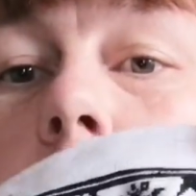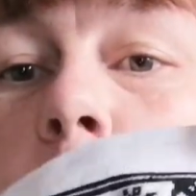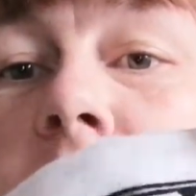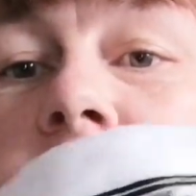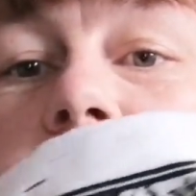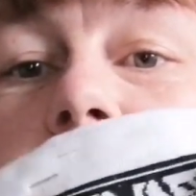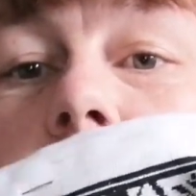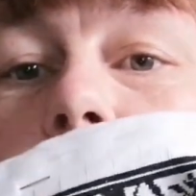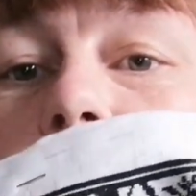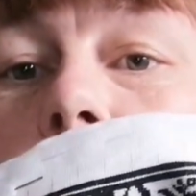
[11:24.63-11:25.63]
I
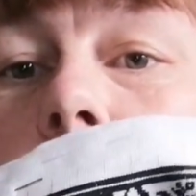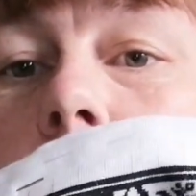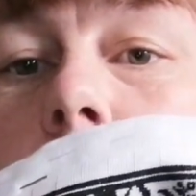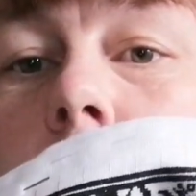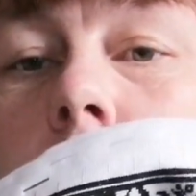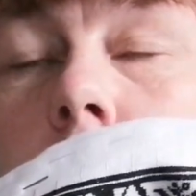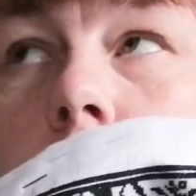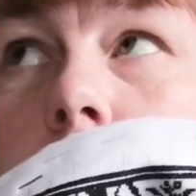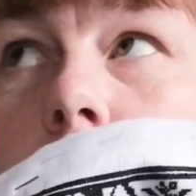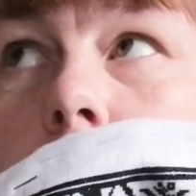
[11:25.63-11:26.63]
believe,
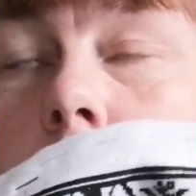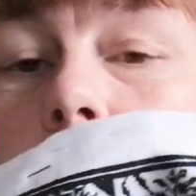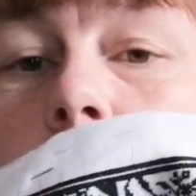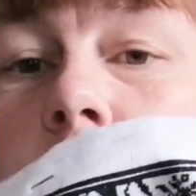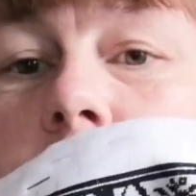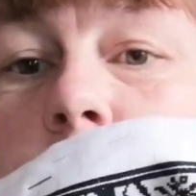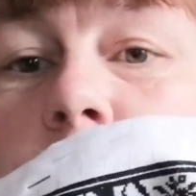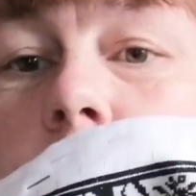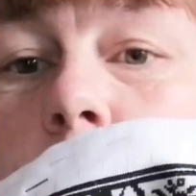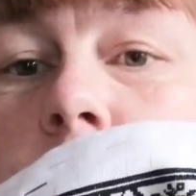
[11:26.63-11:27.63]
no, last
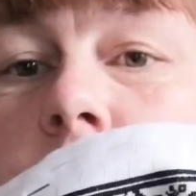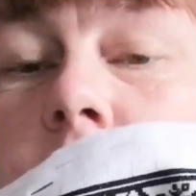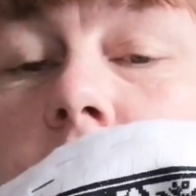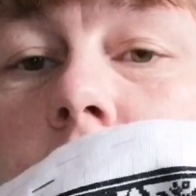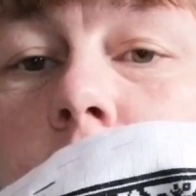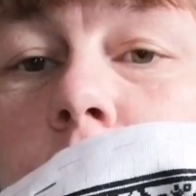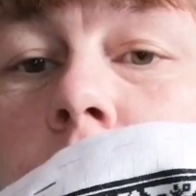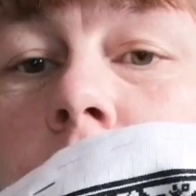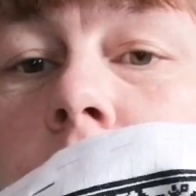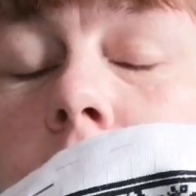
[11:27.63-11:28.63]
week it was this,
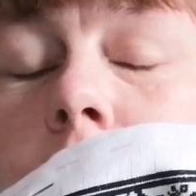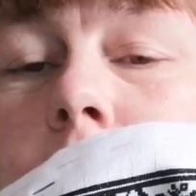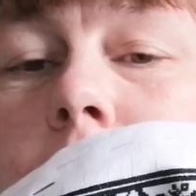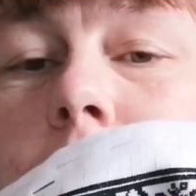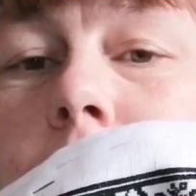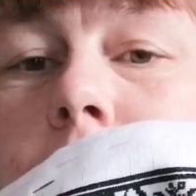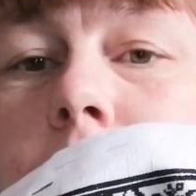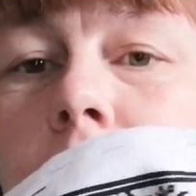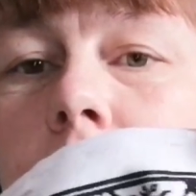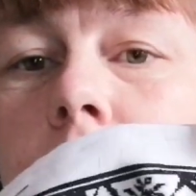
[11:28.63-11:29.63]
wasn't it?
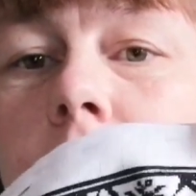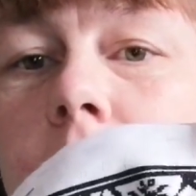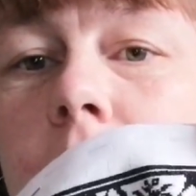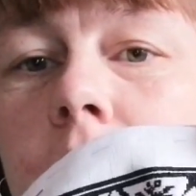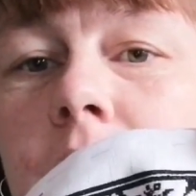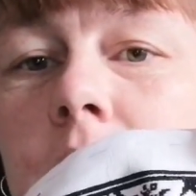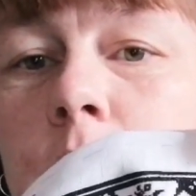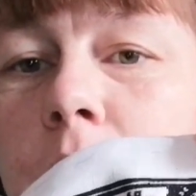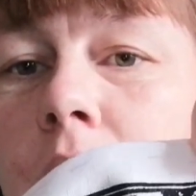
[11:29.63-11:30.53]
Yeah, this